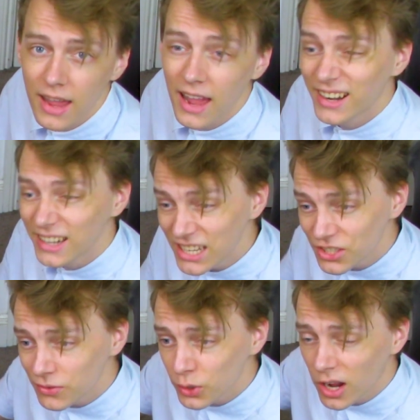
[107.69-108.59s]
and each
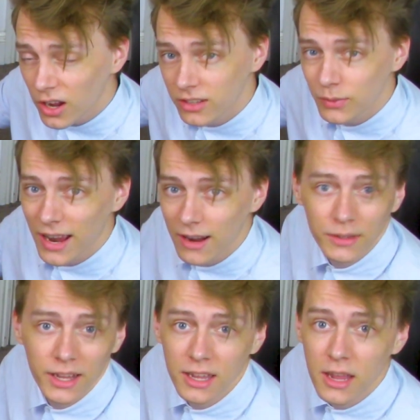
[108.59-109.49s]
of your cards will have
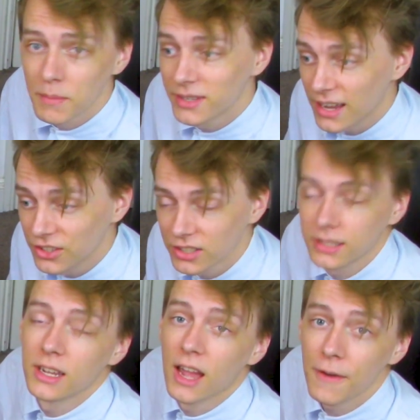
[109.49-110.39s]

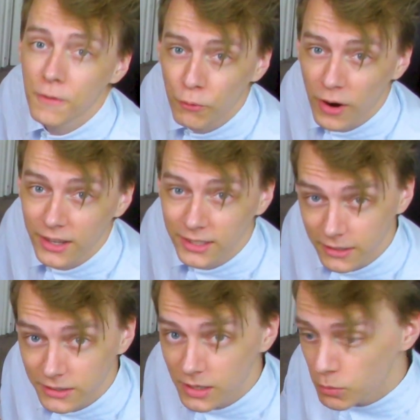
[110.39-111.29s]
potentially a variety of
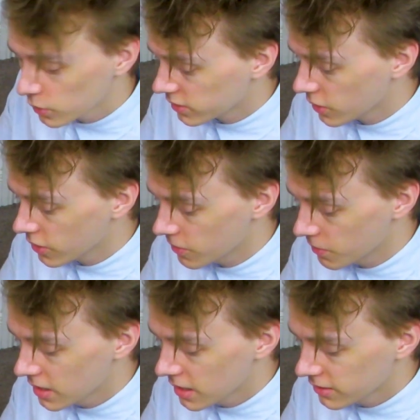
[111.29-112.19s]
symbols on them,
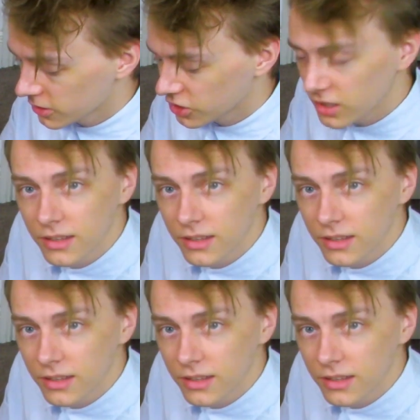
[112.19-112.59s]
such as